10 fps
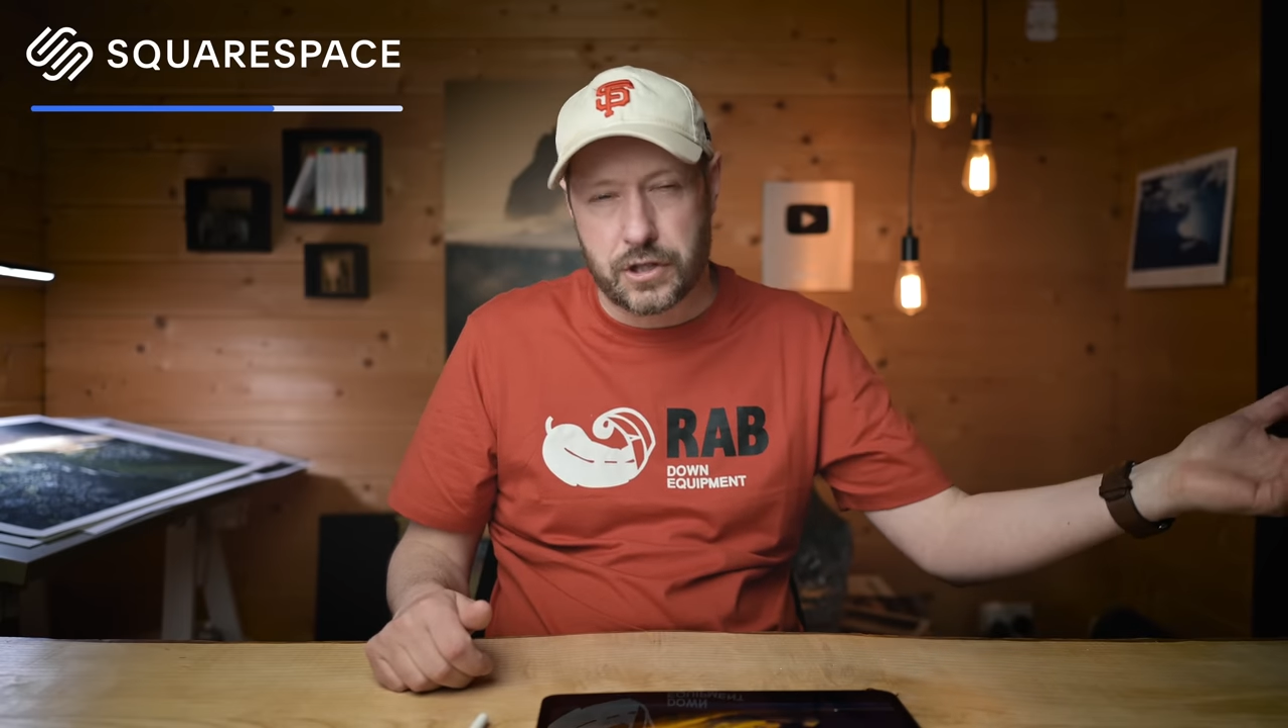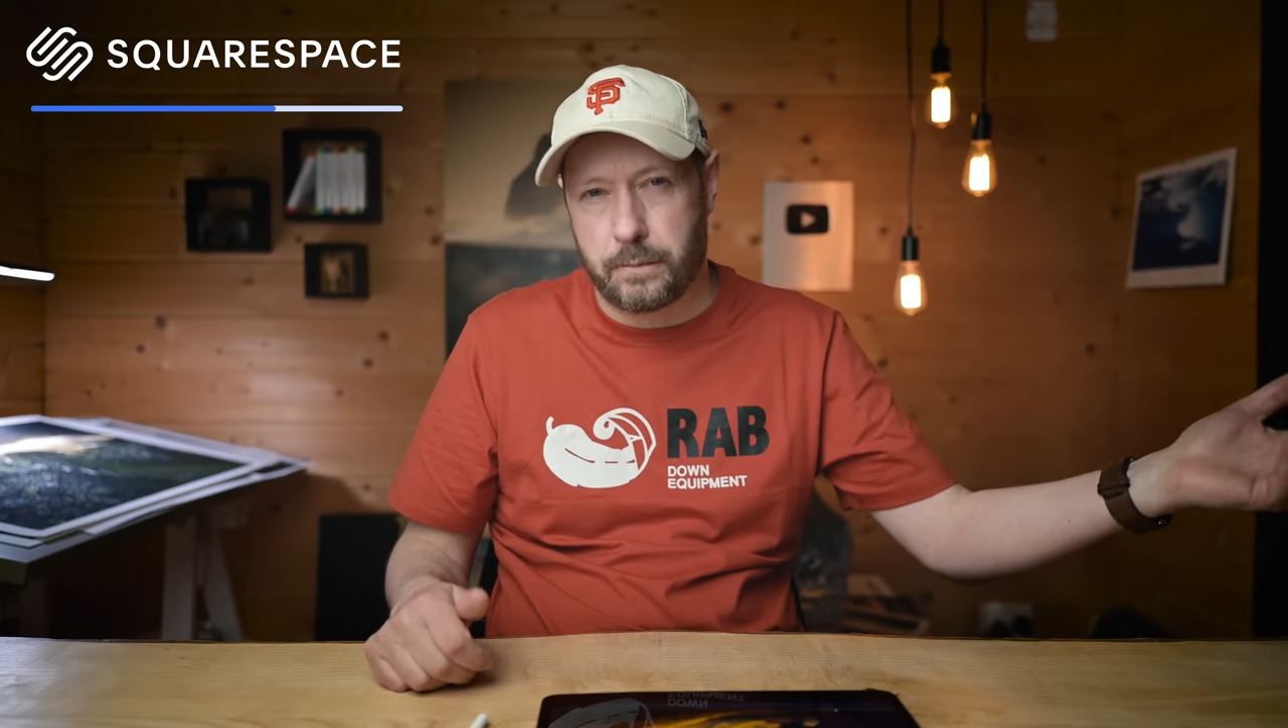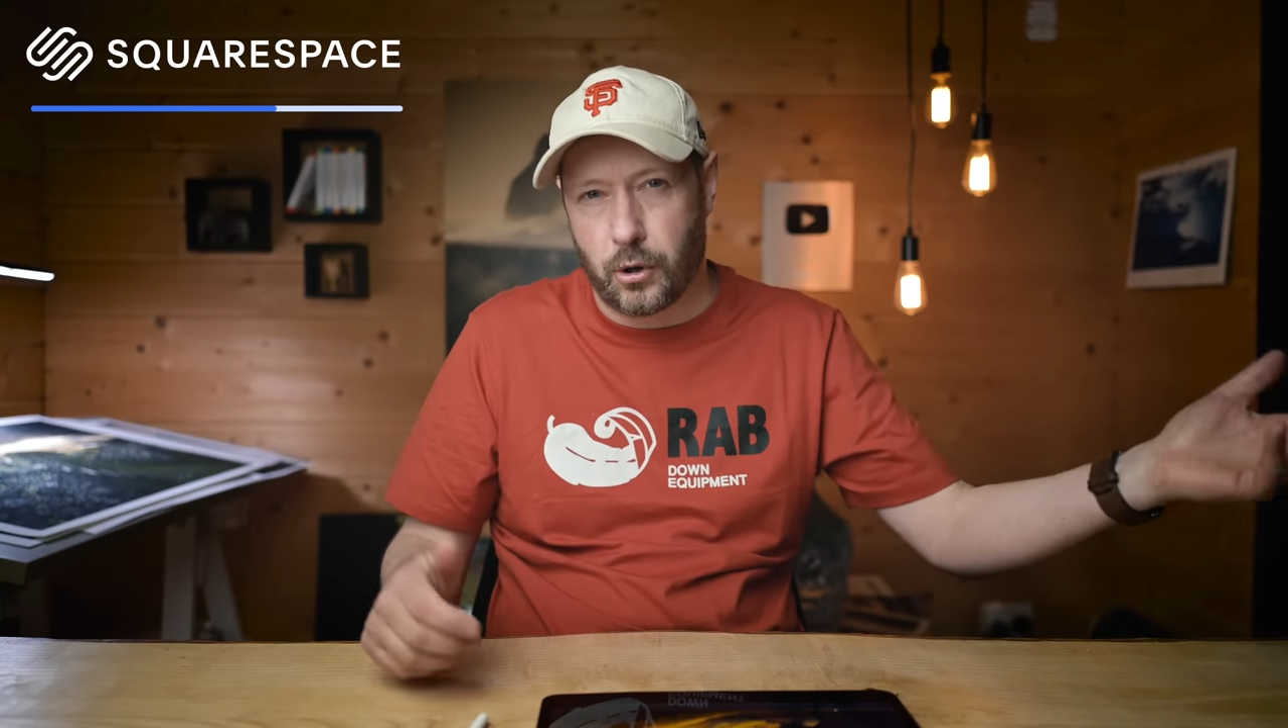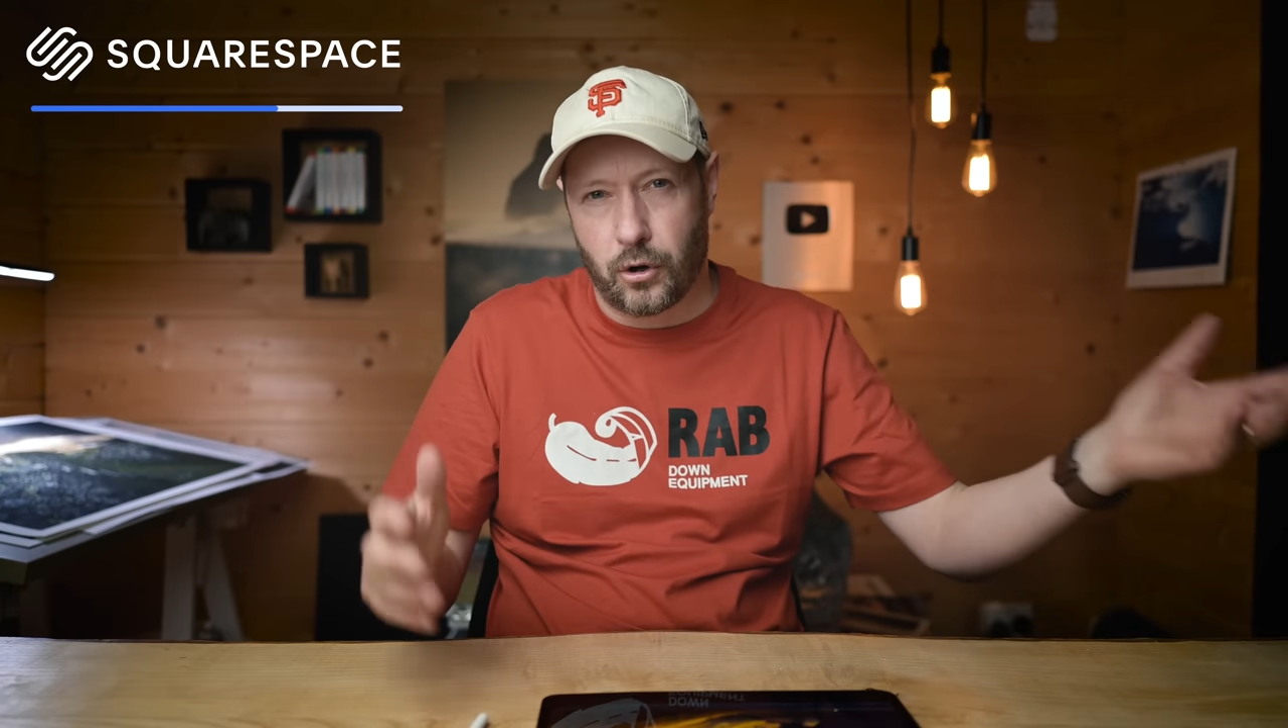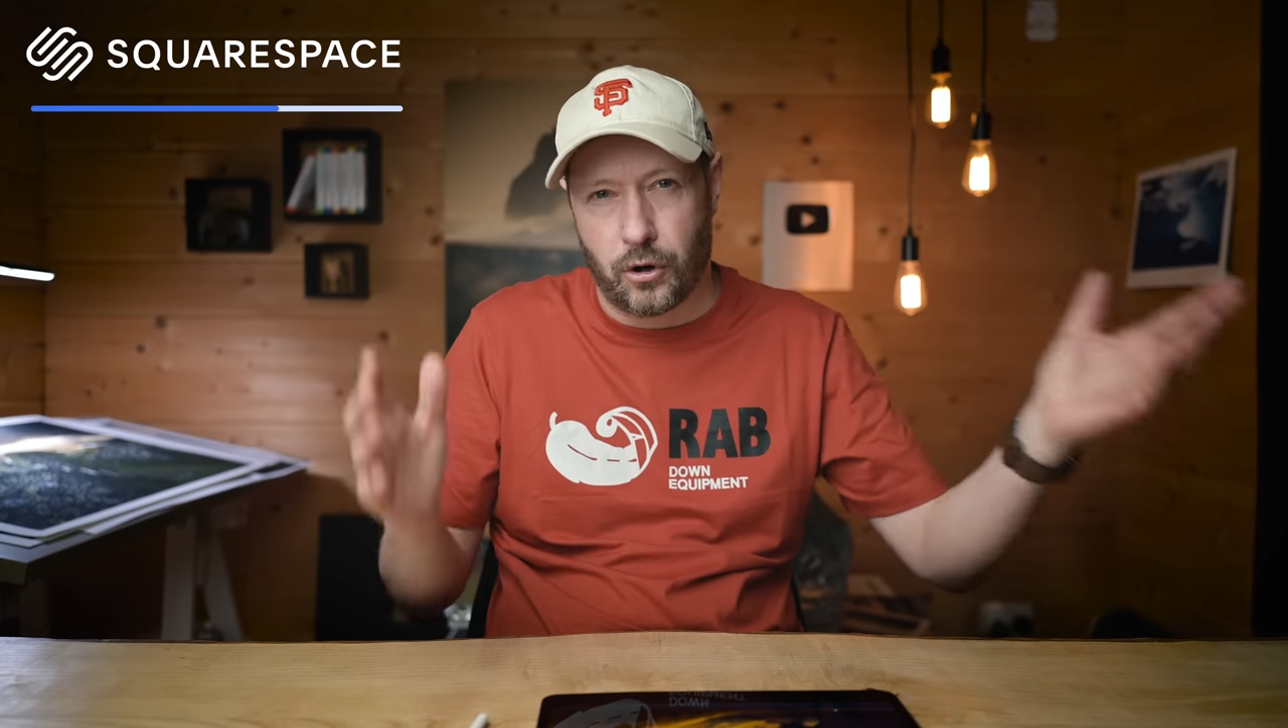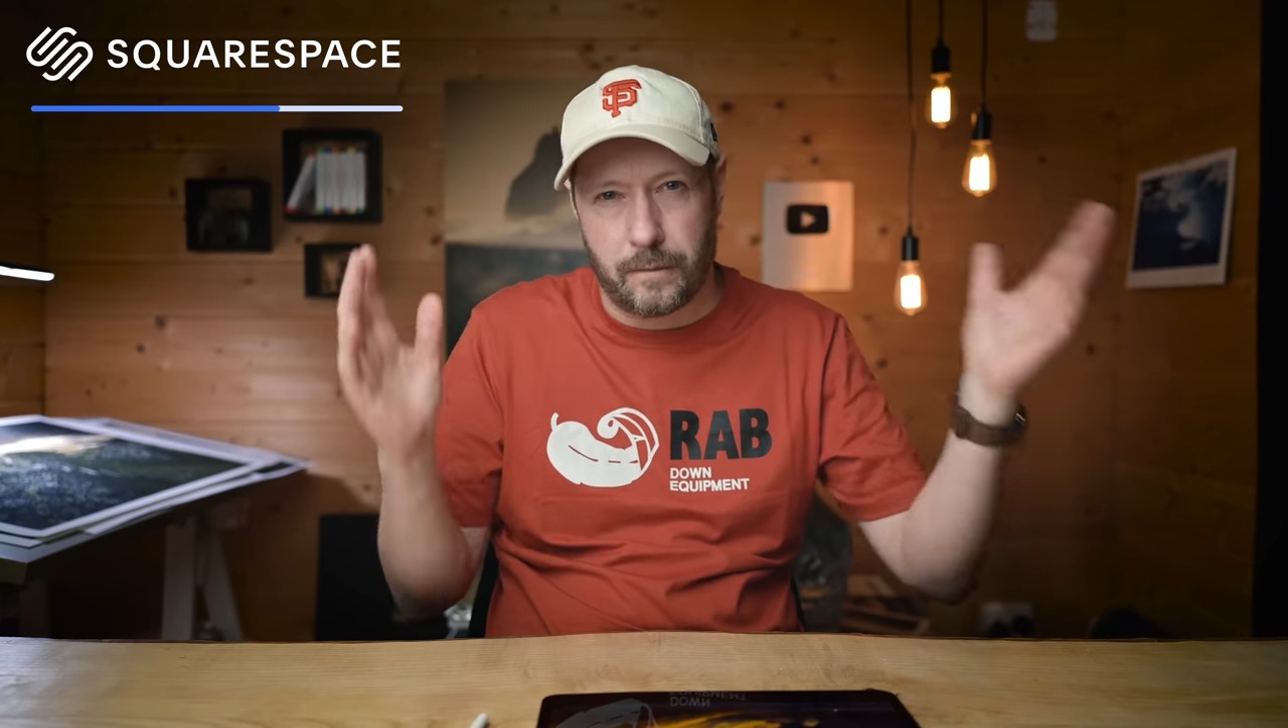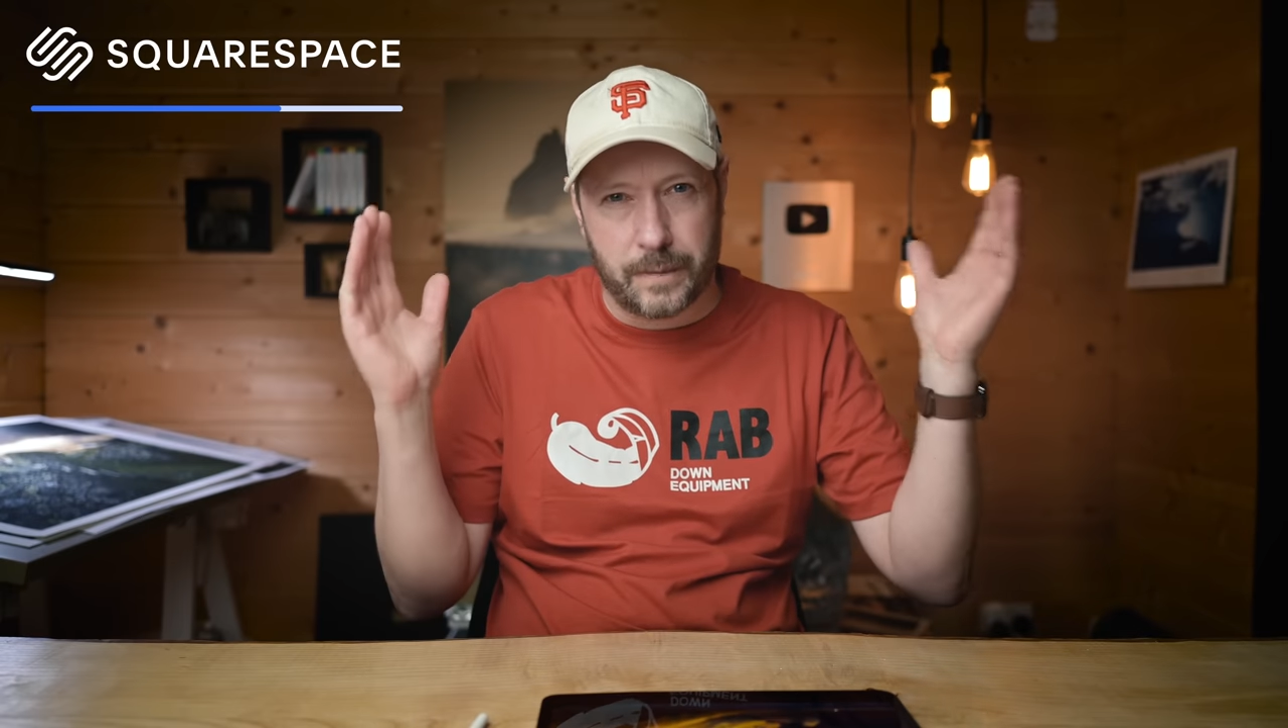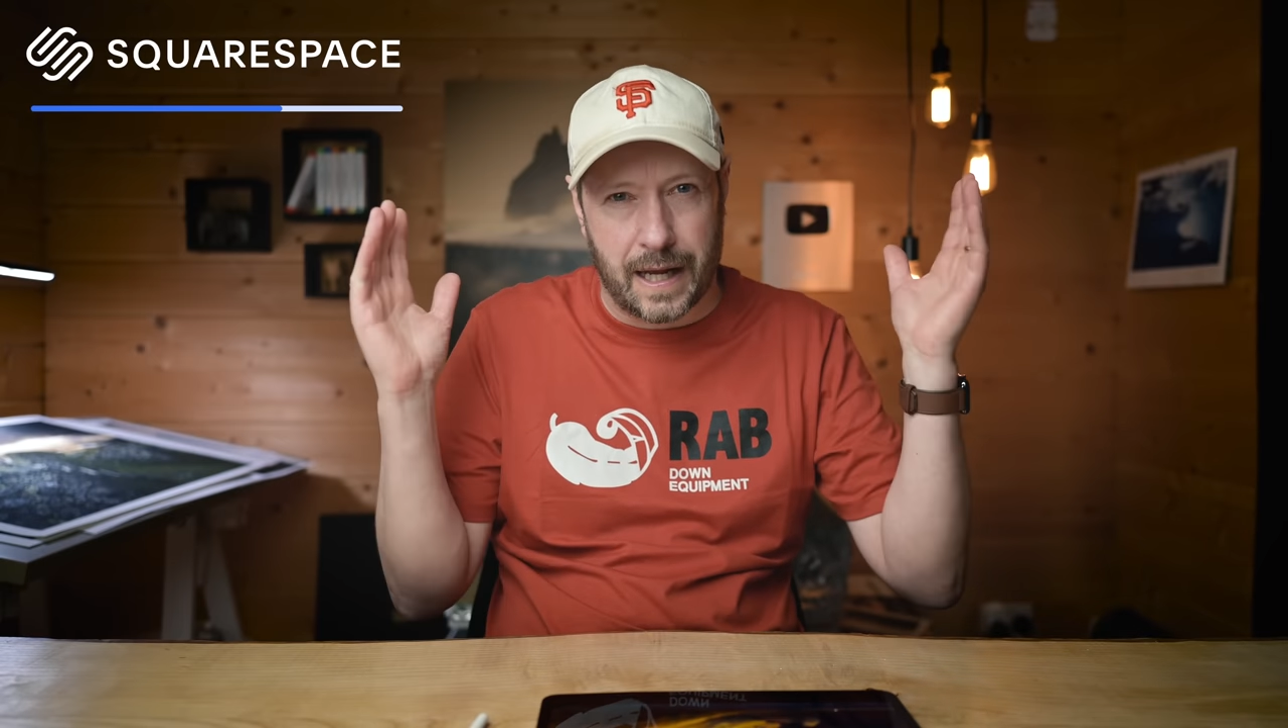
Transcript: support,